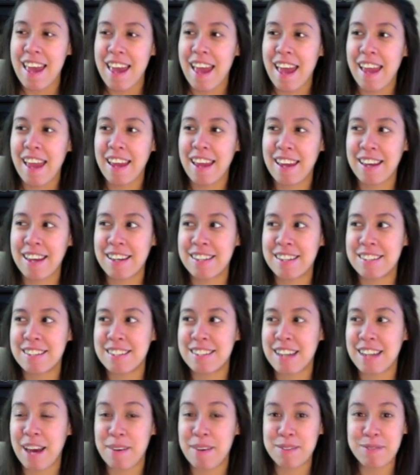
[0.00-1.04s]
and
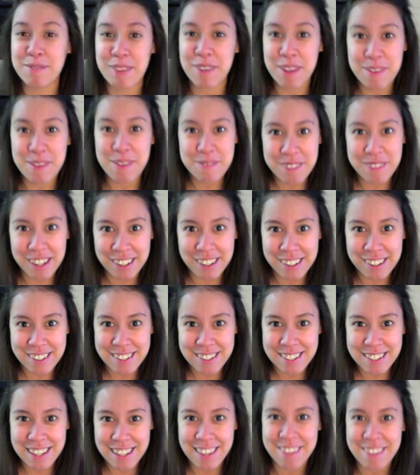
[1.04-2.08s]
I was one of the winners,
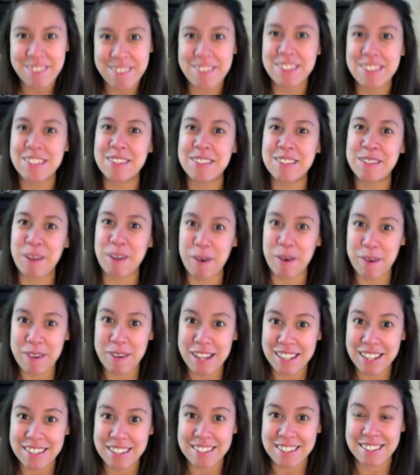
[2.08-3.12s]
and it was so
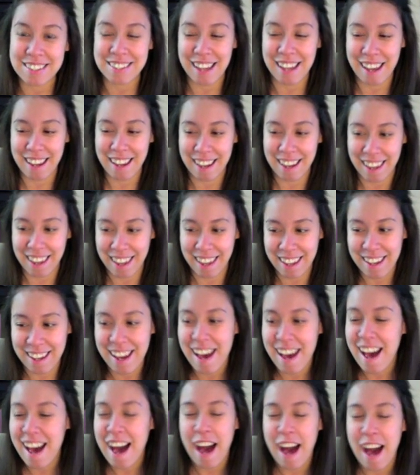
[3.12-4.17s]
exciting.
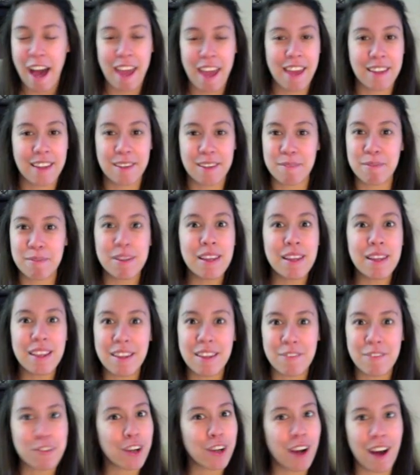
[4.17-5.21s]
I had completely
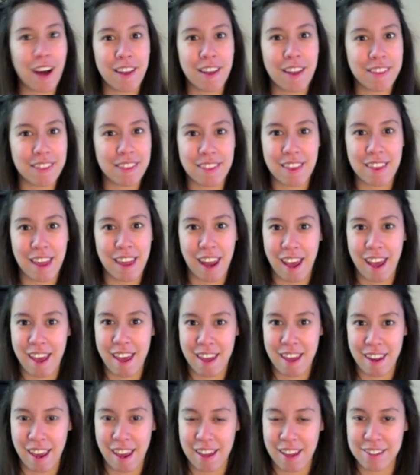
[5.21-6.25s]
forgotten that I had
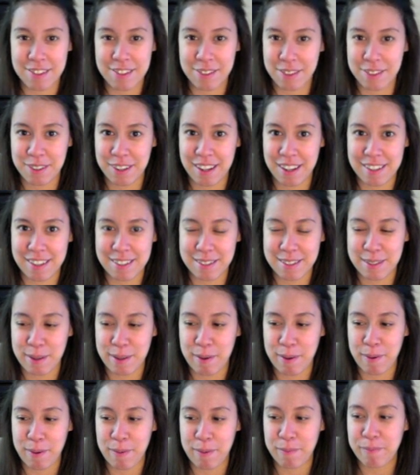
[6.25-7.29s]
entered, and
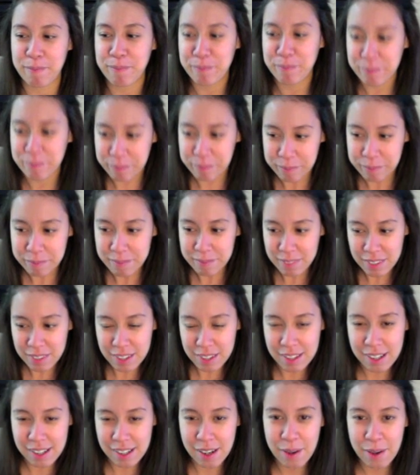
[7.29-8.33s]
so,
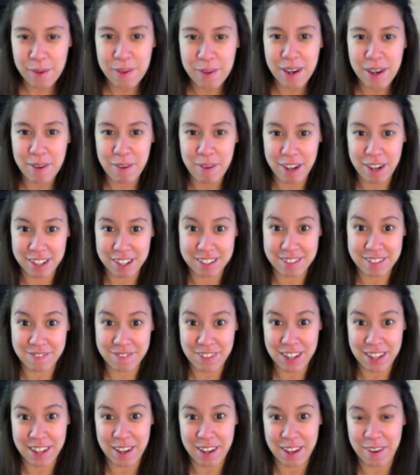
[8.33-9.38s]
you know, when I watched the
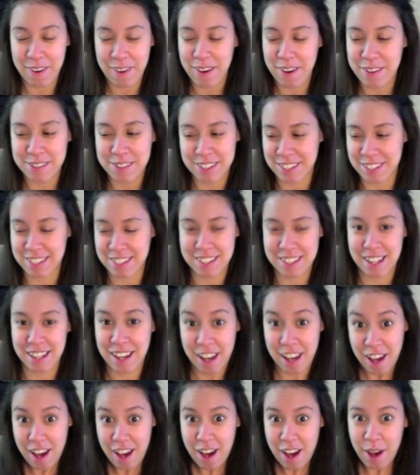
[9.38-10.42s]
video, I was just,
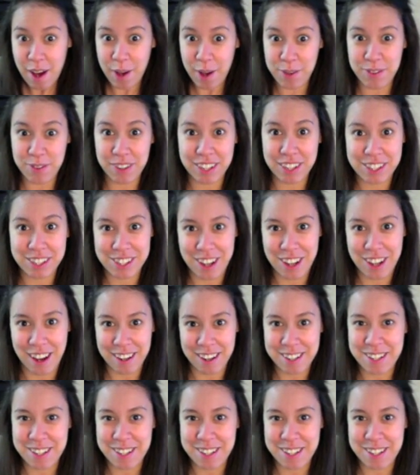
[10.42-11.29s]
I was really shocked.